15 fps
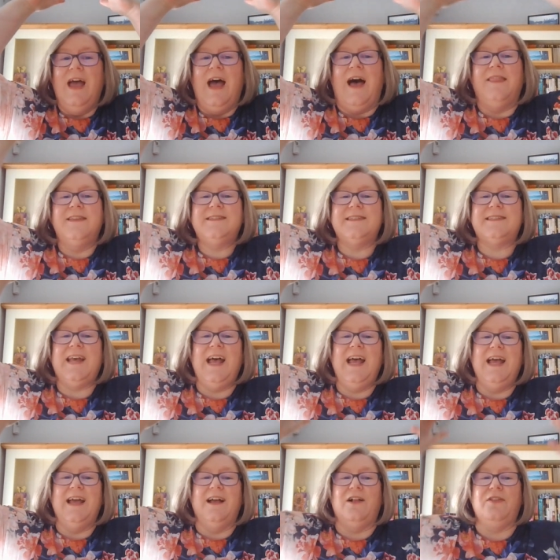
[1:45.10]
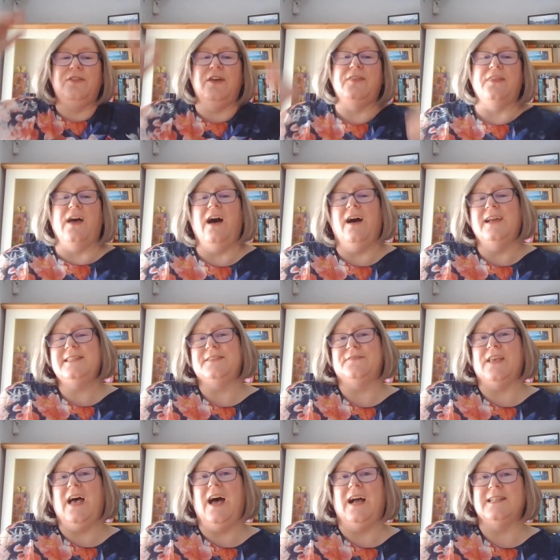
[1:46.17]
And there's a tale that the height of
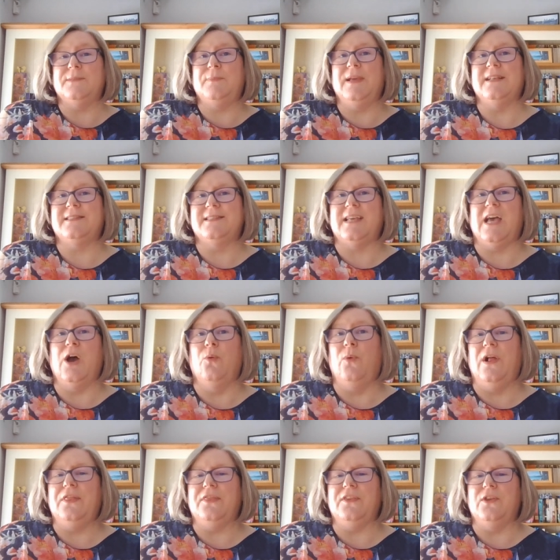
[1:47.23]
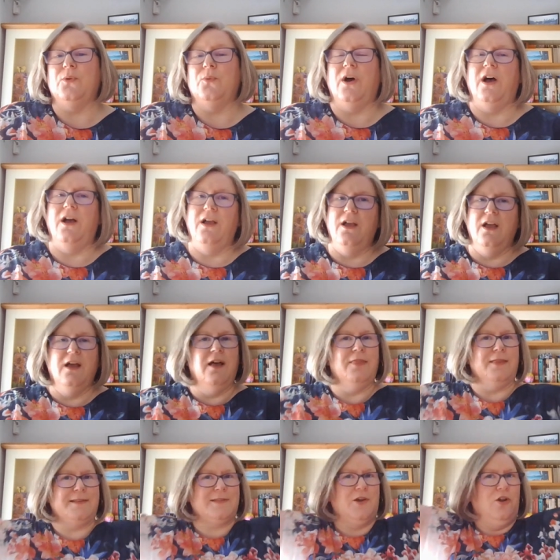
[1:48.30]
the hat depicted how wealthy you were,
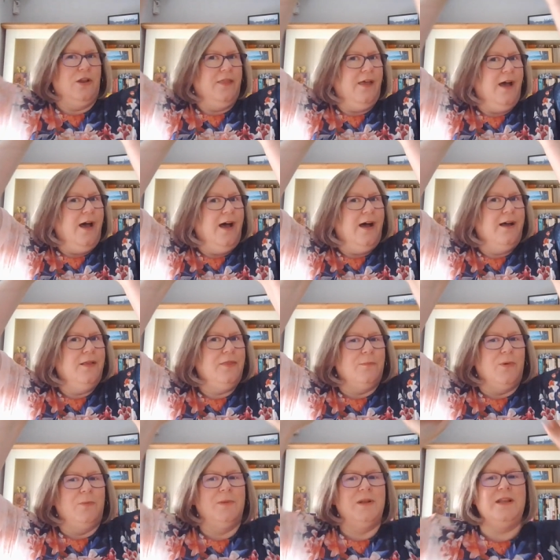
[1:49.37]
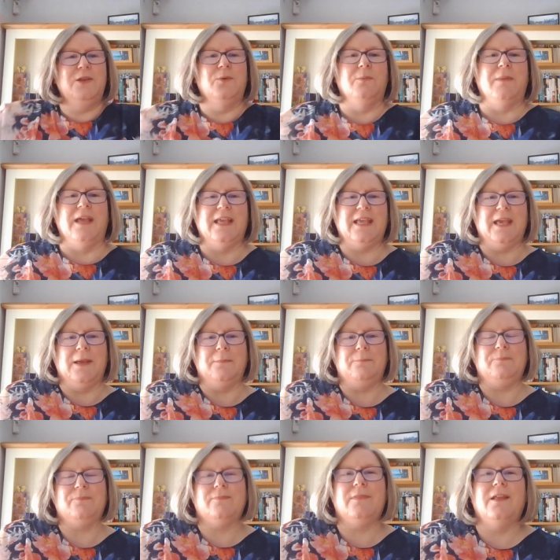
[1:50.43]
the taller the hat, the more money you will make
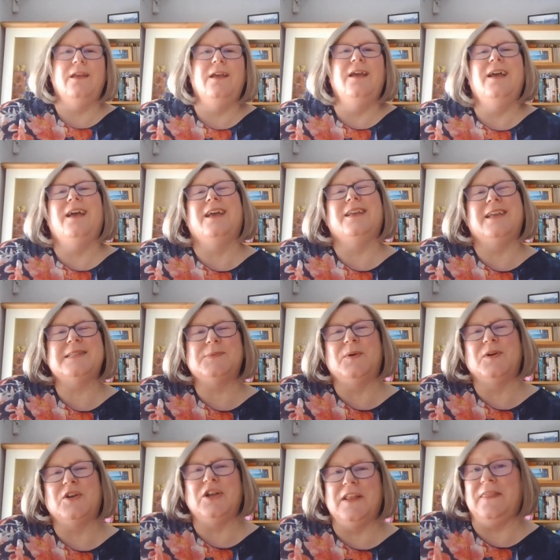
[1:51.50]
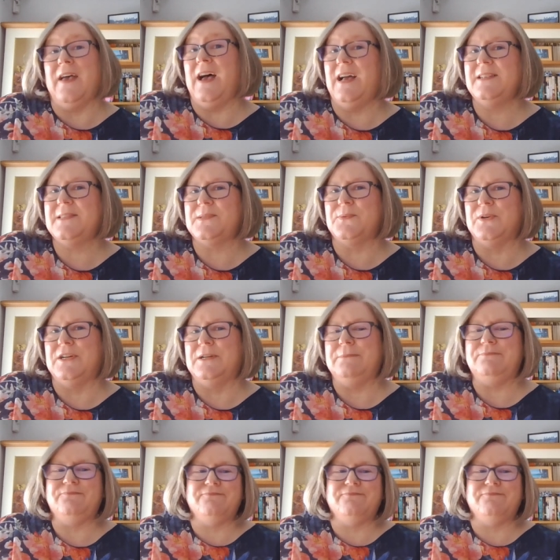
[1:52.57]
him. And guess what colour the hats were?